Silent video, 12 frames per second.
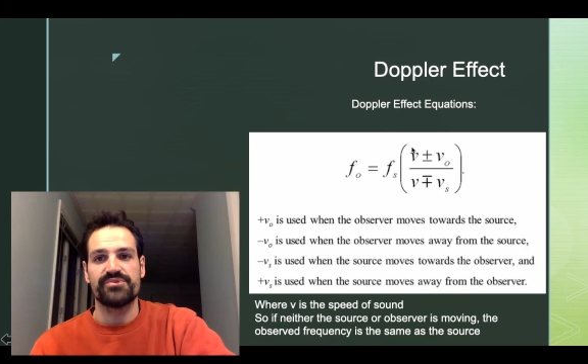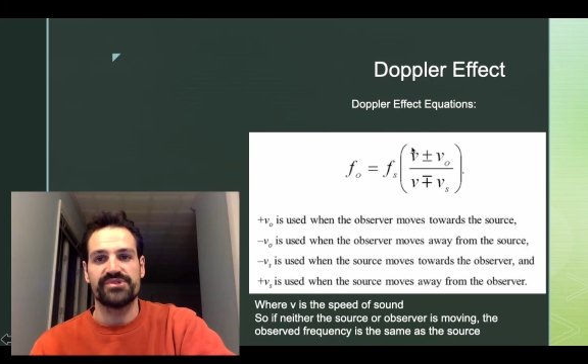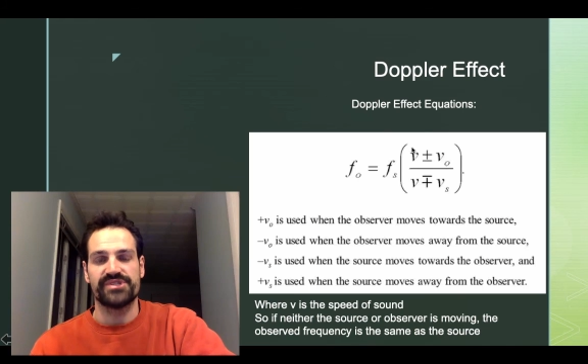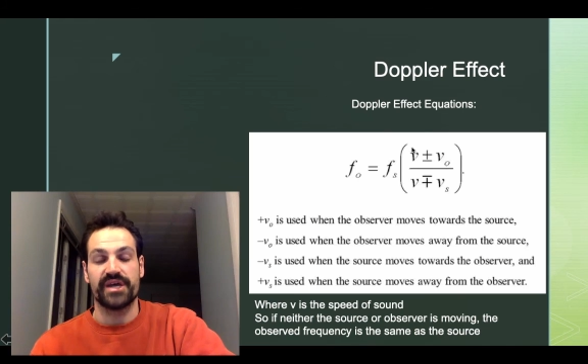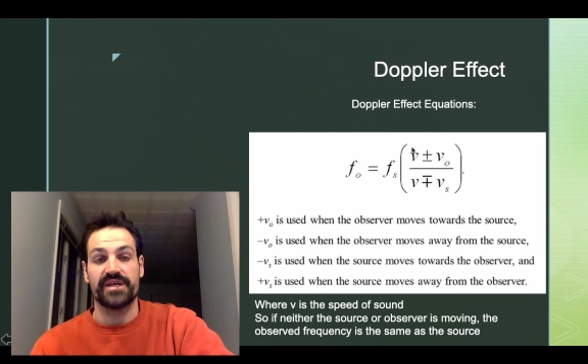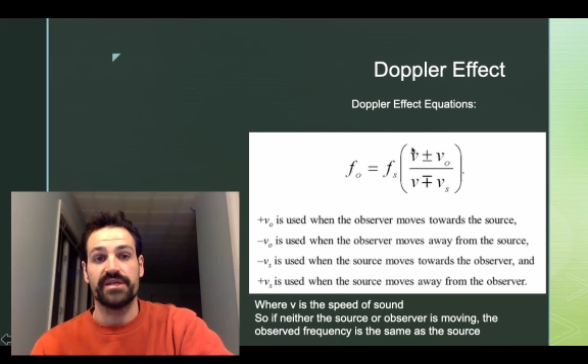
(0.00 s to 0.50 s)
per
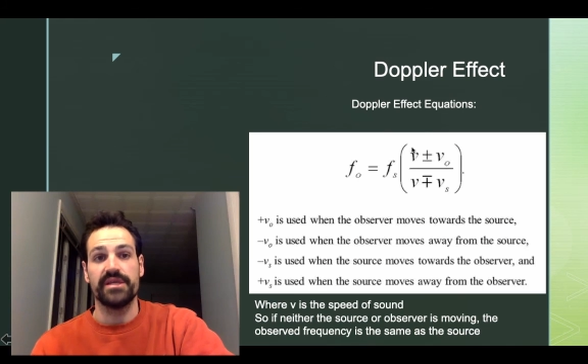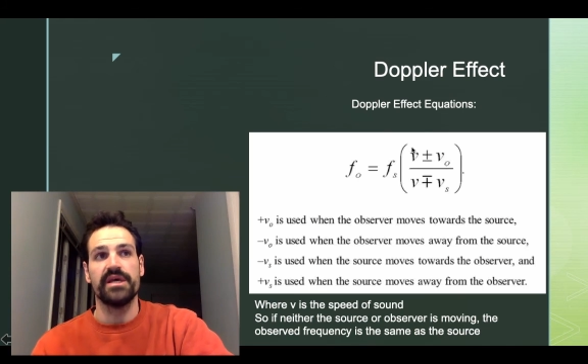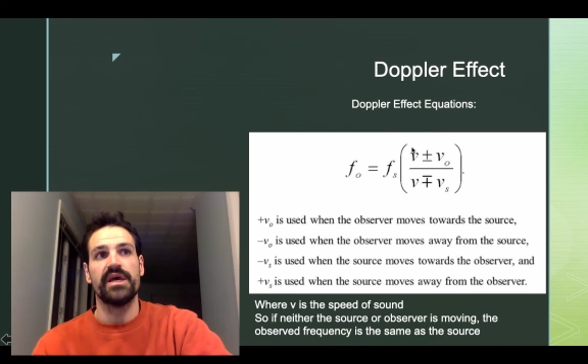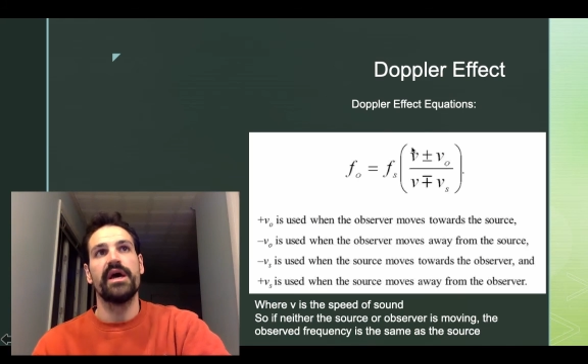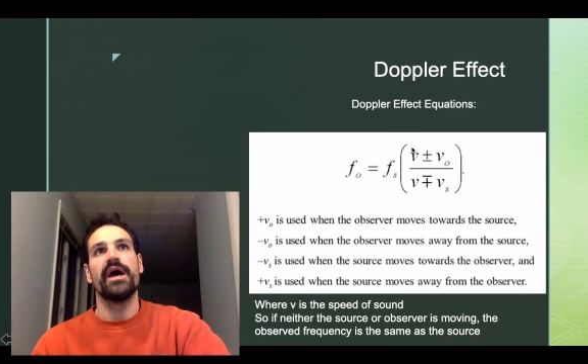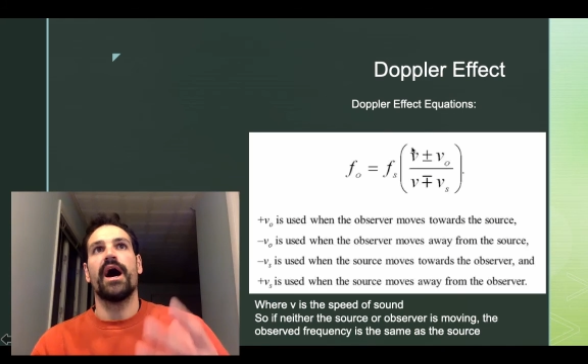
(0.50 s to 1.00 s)
second,
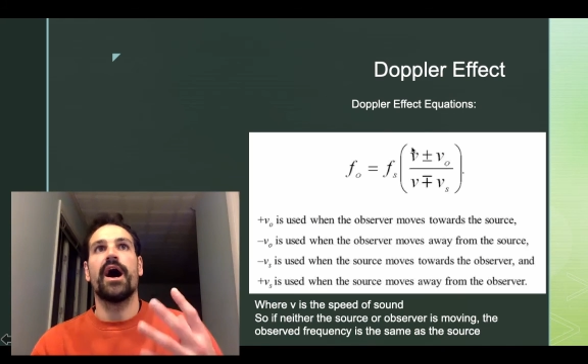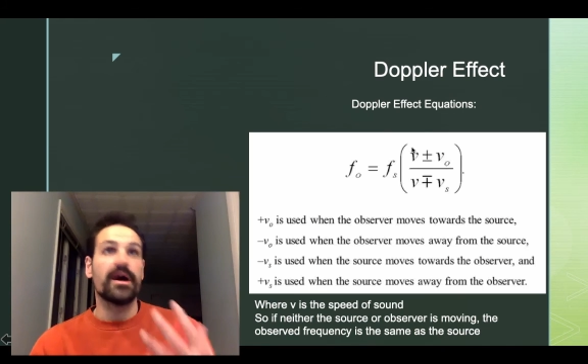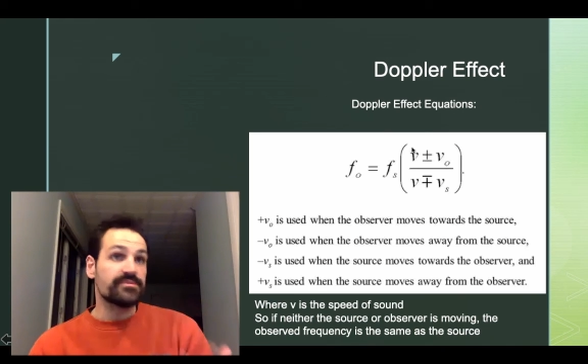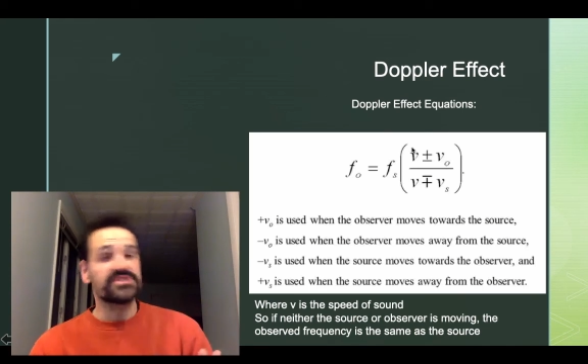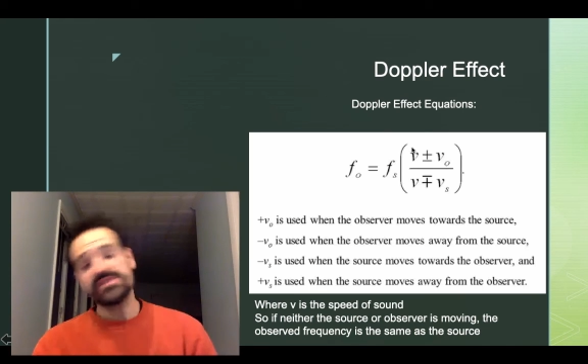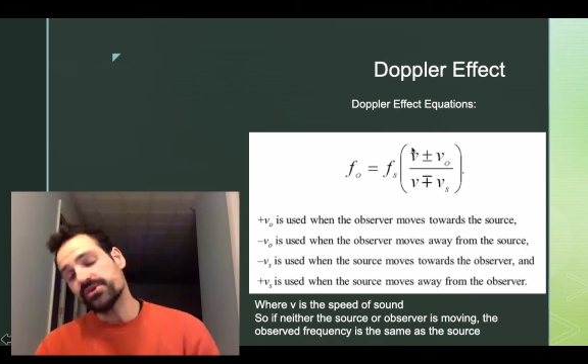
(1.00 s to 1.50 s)

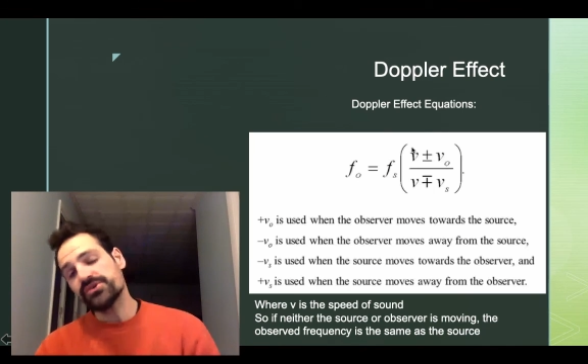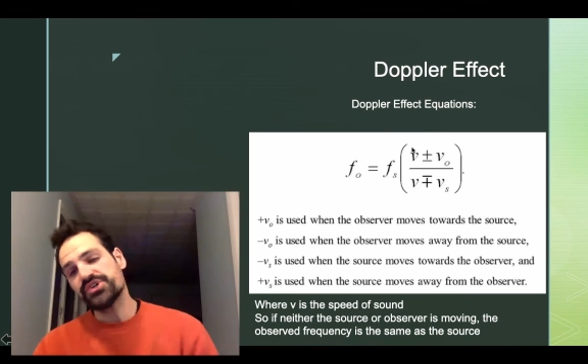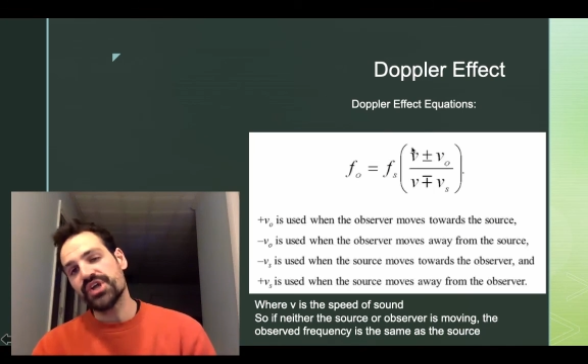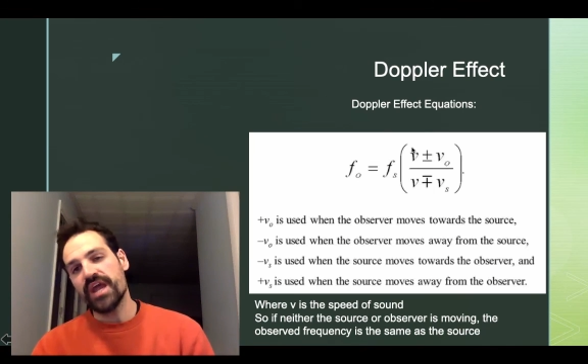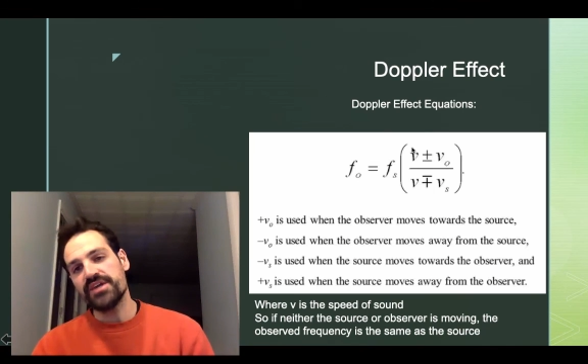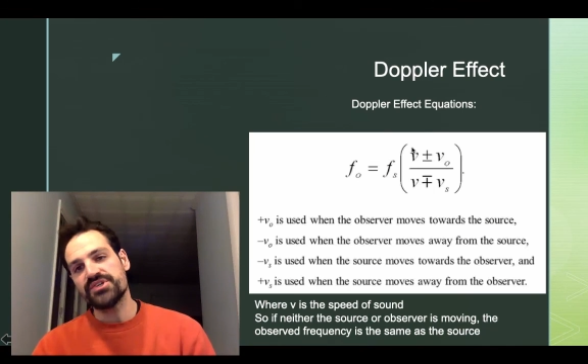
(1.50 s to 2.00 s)
I'm still
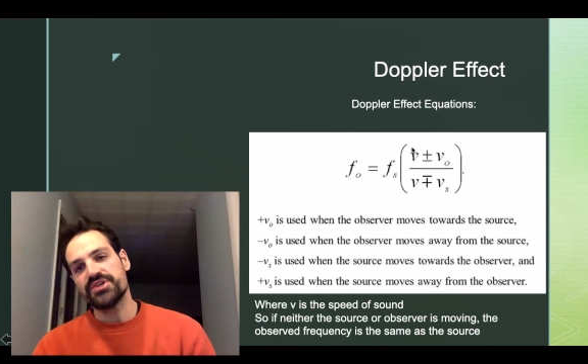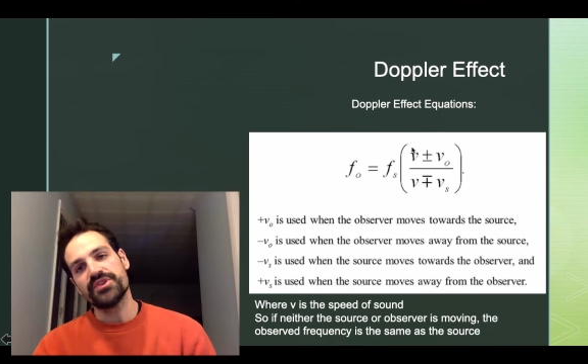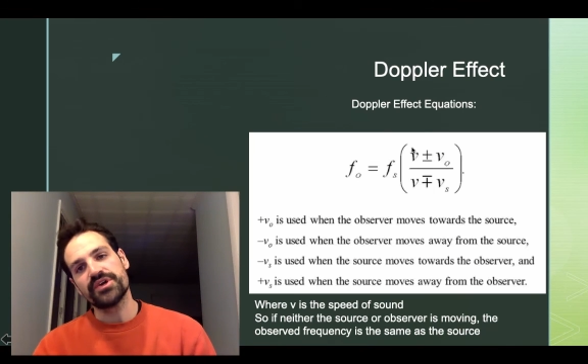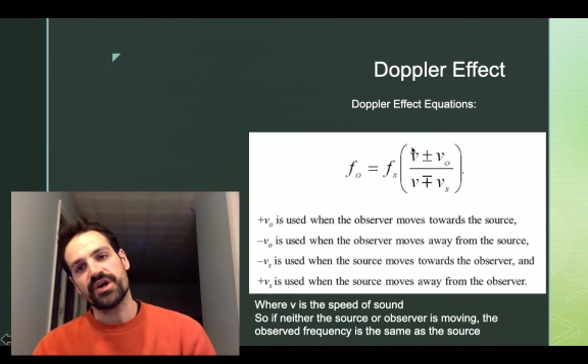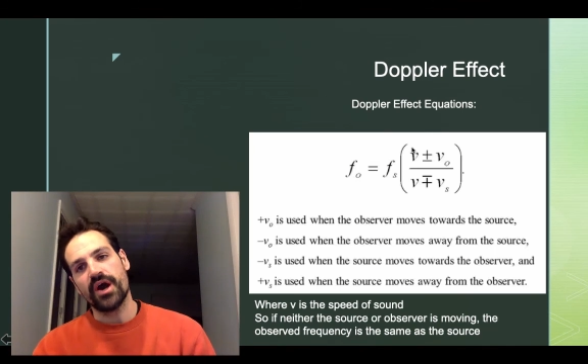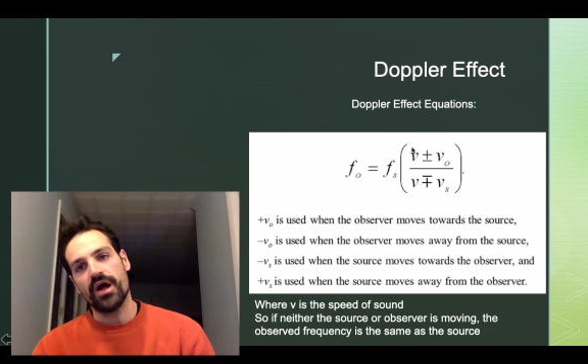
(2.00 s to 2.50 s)
changing
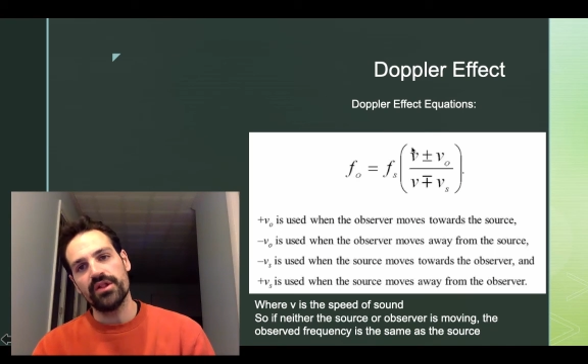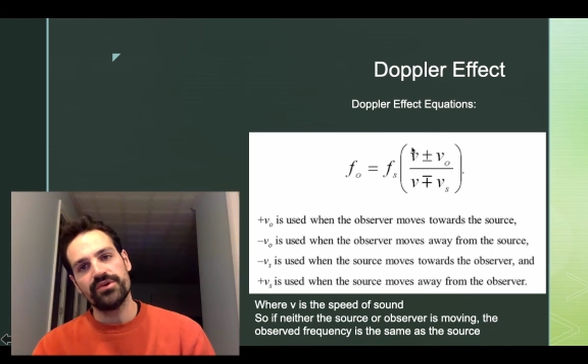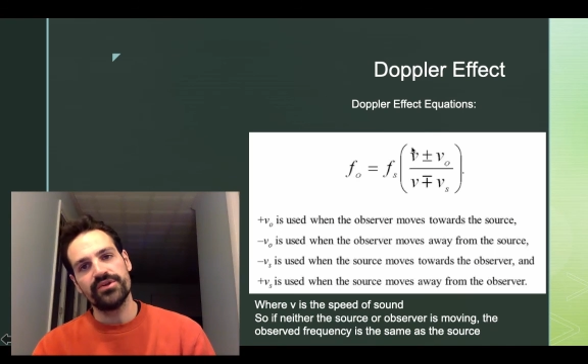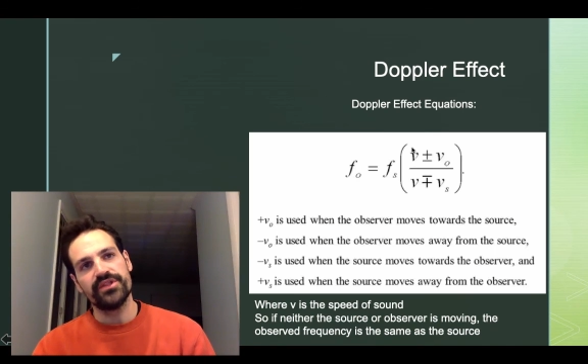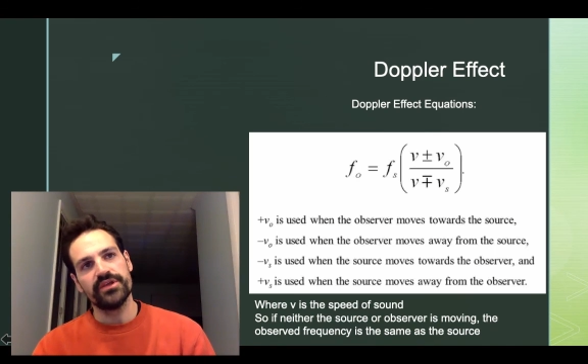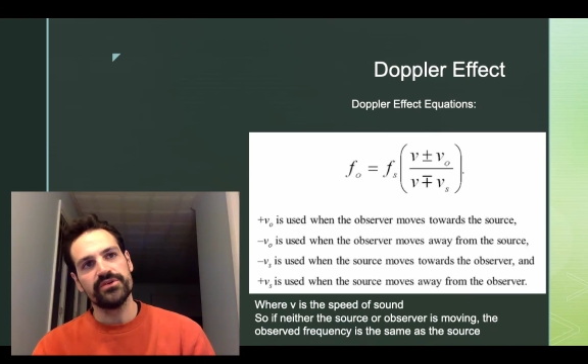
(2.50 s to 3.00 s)
the
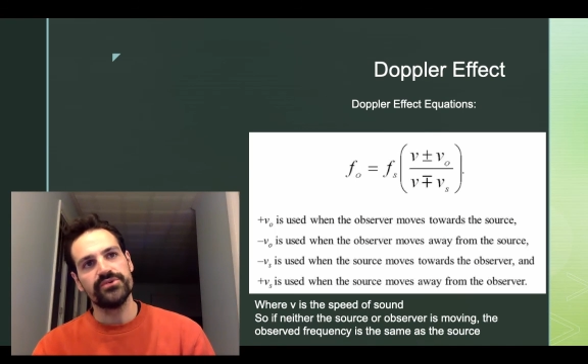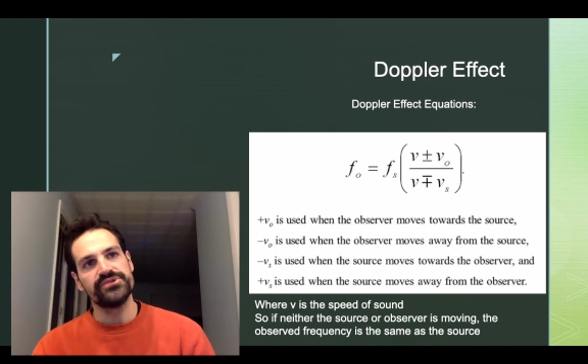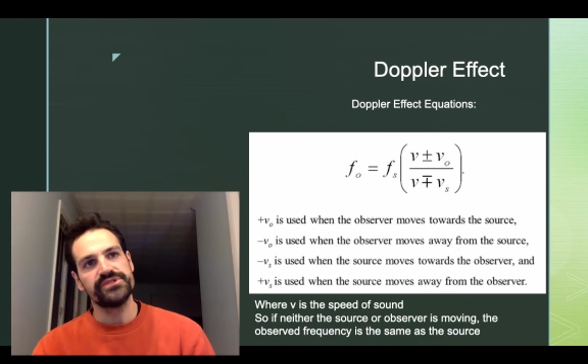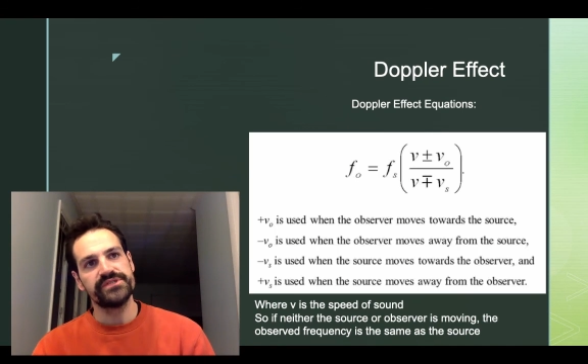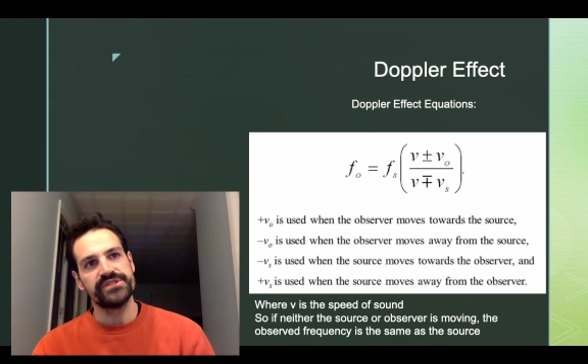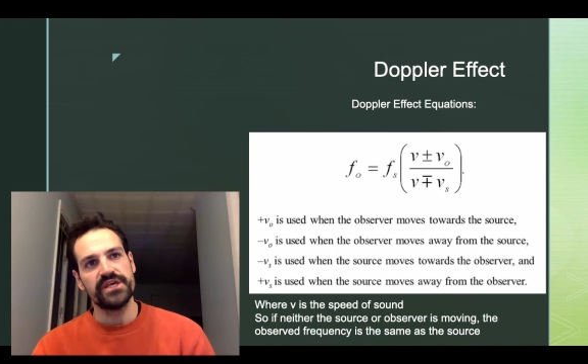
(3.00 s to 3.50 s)
color that you
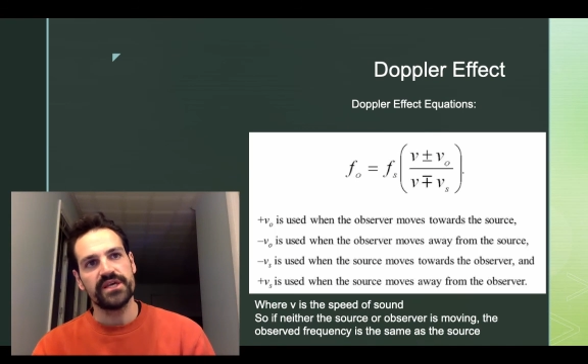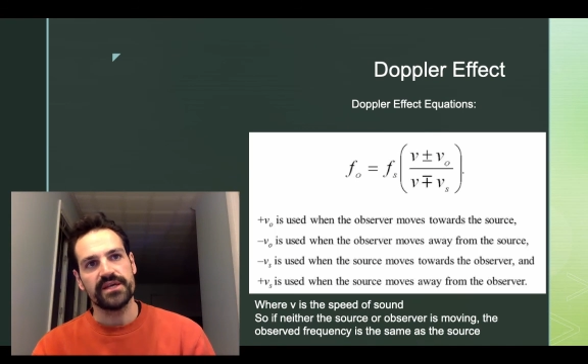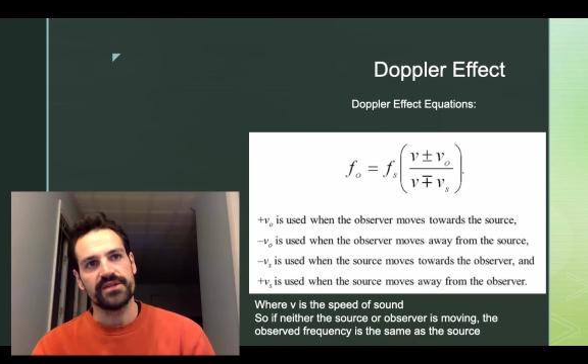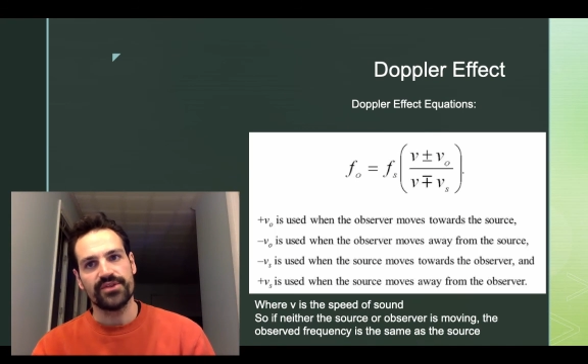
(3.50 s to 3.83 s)
see,